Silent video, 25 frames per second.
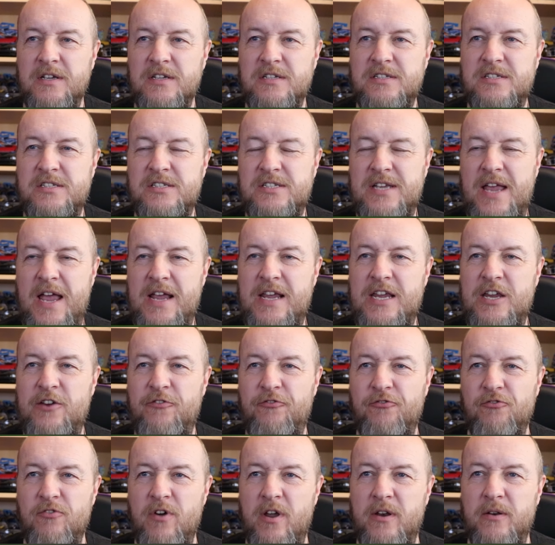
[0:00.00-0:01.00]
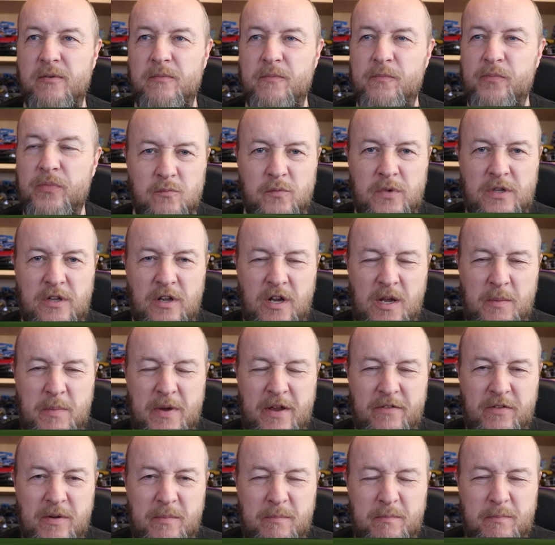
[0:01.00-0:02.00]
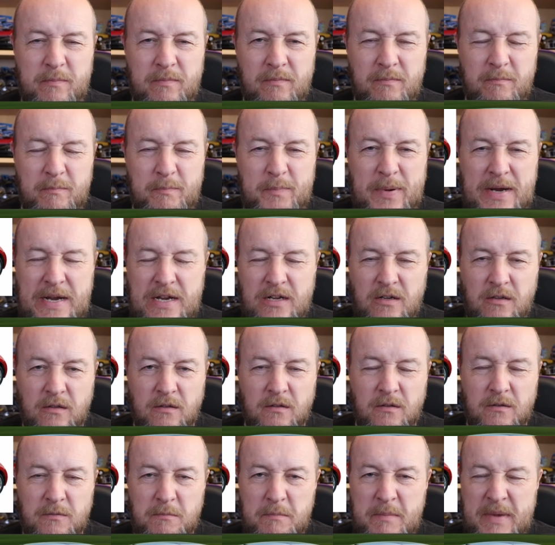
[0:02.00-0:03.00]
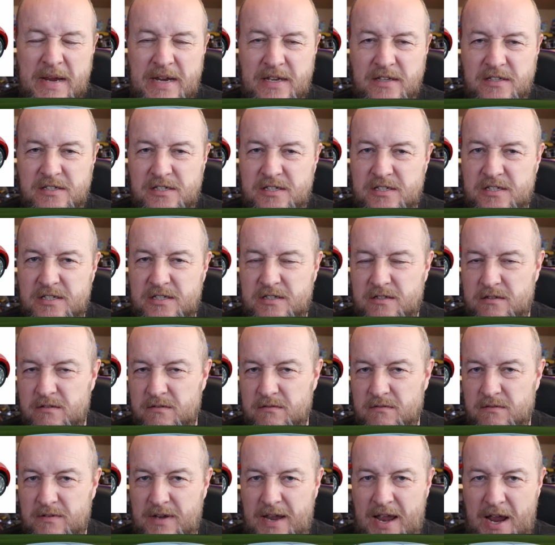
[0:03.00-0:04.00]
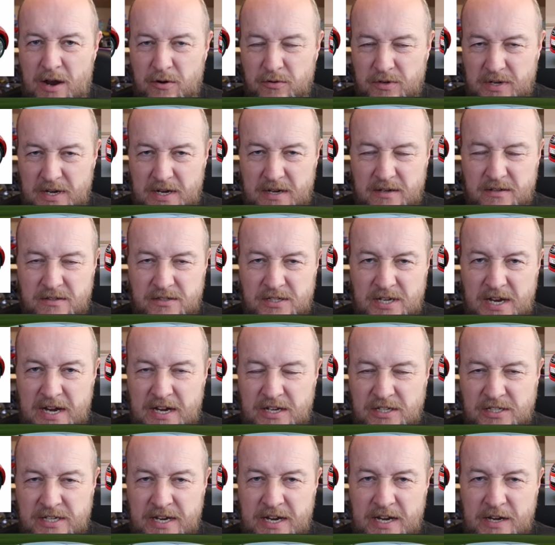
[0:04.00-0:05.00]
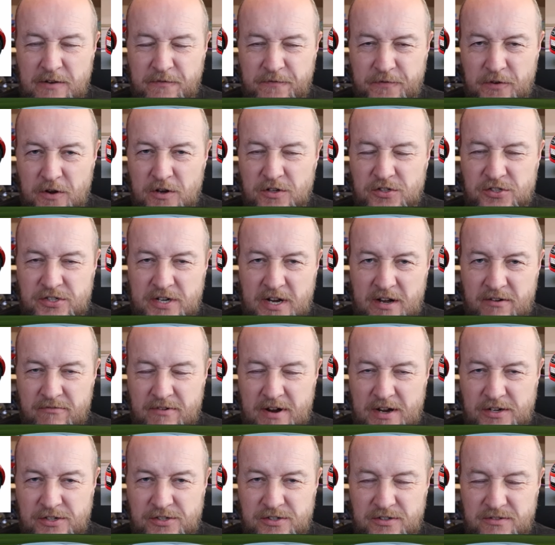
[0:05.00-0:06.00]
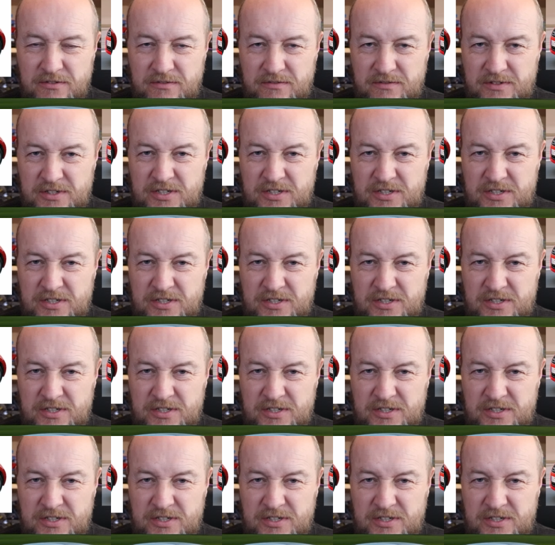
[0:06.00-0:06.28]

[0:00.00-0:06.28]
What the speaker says: saggy front, with like a bit of a Beetle meets Audi TT first generation